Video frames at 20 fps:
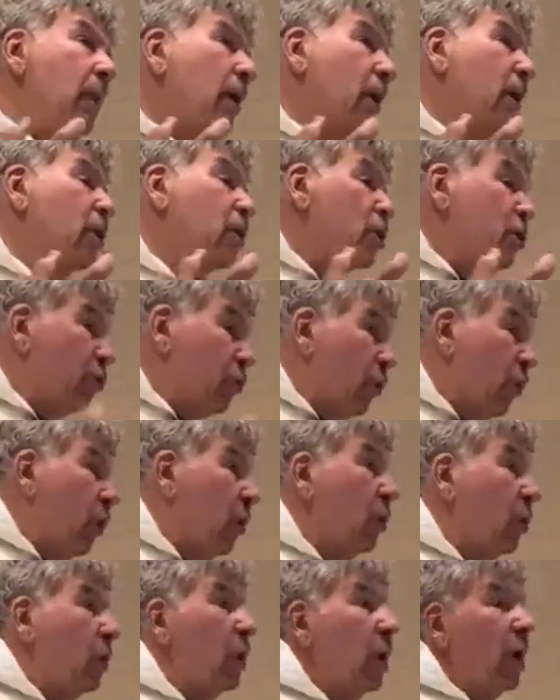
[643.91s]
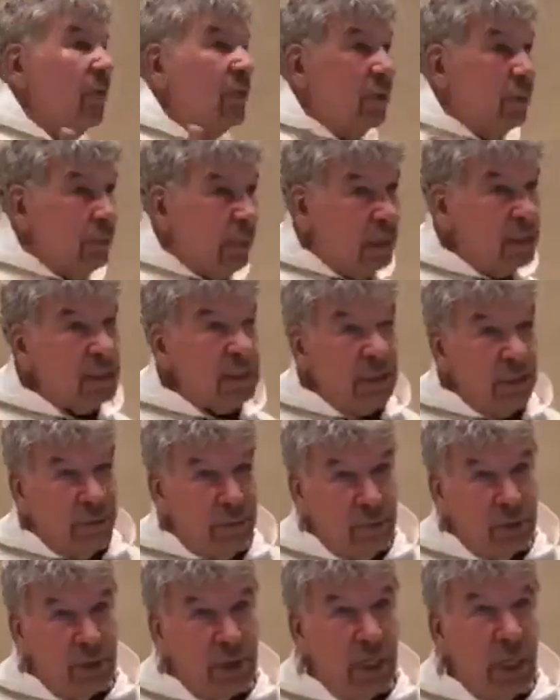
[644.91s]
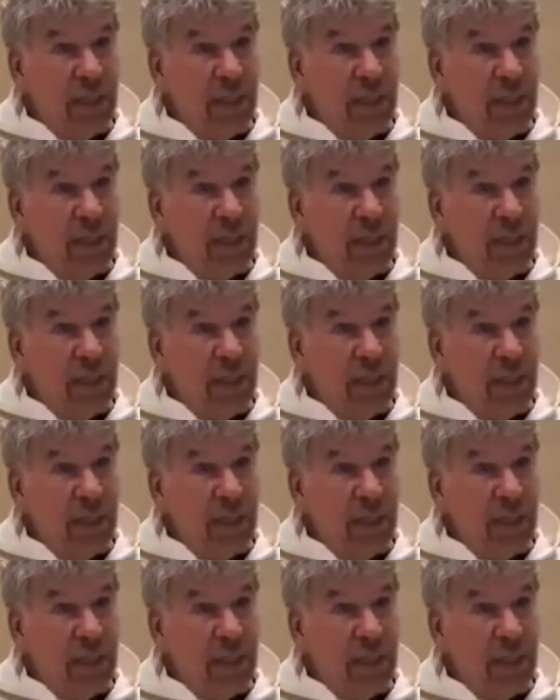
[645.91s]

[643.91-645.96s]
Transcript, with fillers: control of the Muslims.